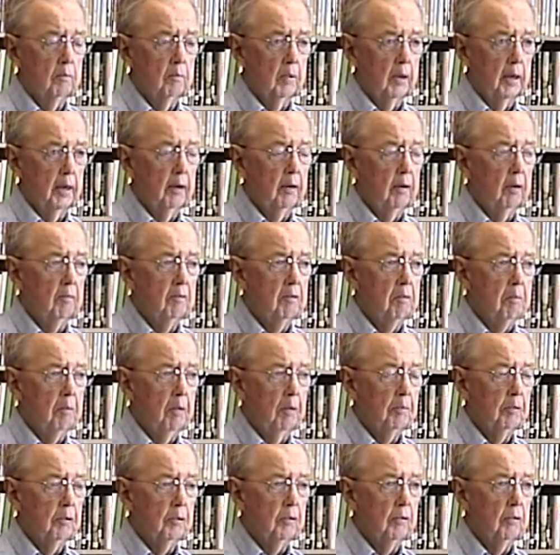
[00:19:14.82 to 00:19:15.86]
And I
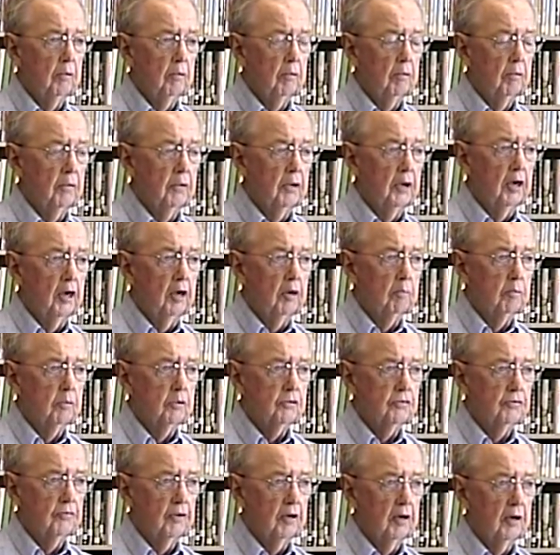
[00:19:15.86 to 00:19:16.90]
remember the
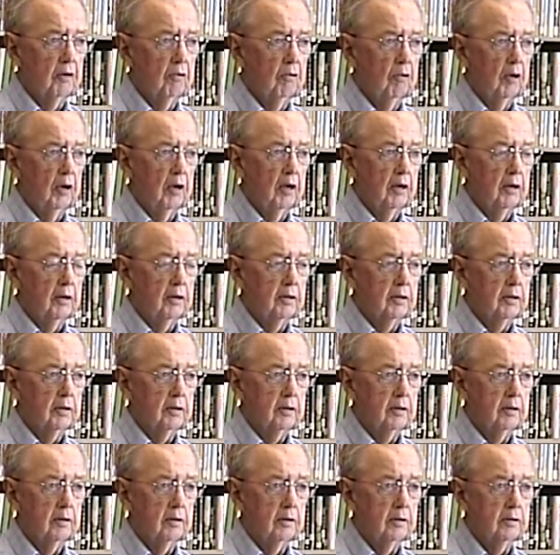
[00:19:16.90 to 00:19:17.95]
numbers very well and the
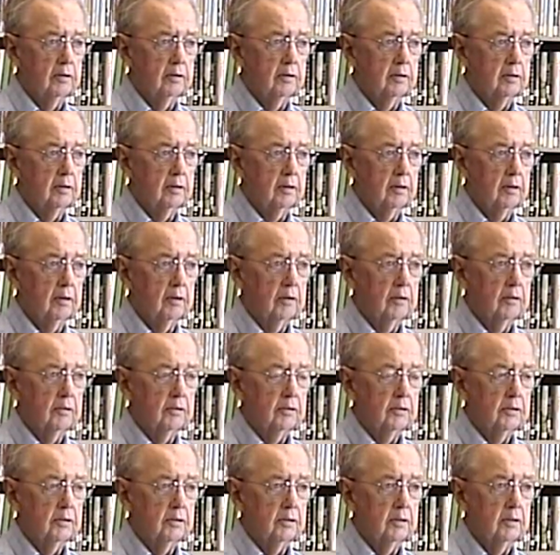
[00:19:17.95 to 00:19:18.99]
crews
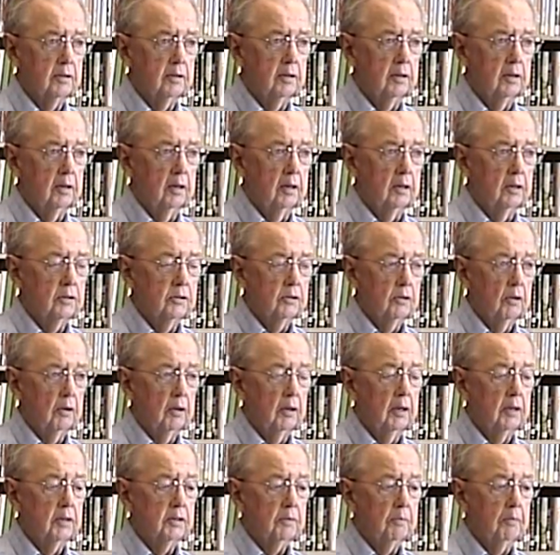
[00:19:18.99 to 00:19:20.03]
and so on.
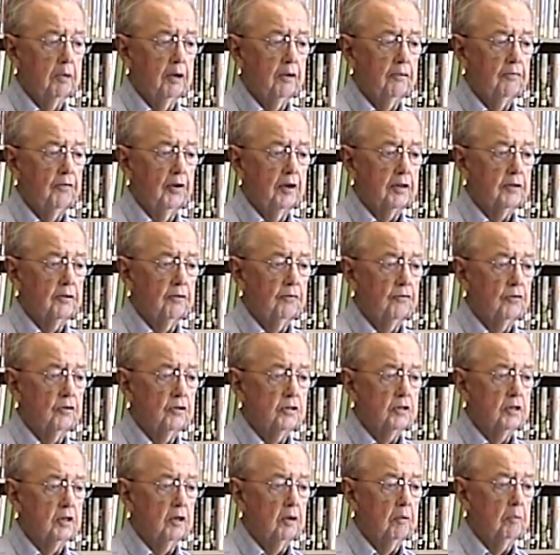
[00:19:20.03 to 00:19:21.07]
As a matter of fact, the
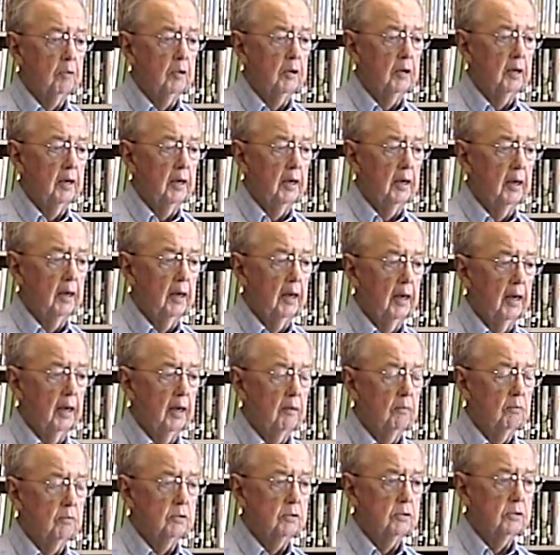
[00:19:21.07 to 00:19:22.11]
first airplane I had
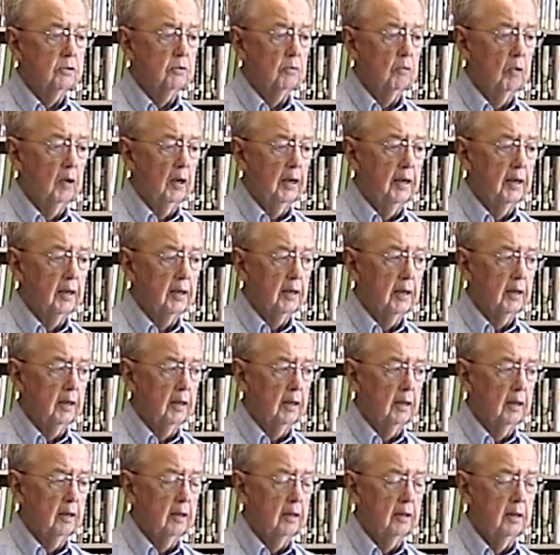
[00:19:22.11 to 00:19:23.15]
was the Wild
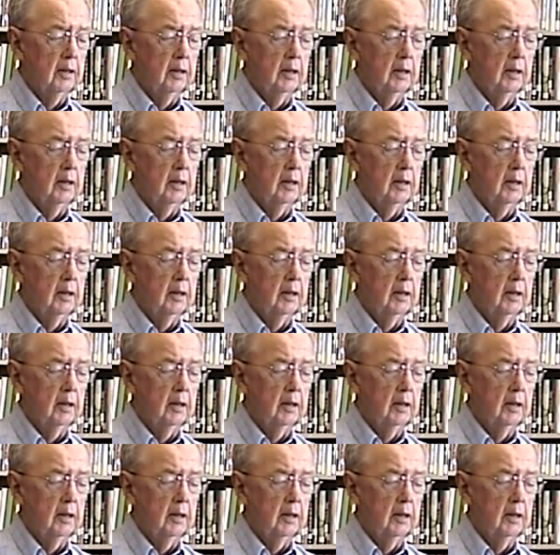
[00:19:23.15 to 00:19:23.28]
Hare,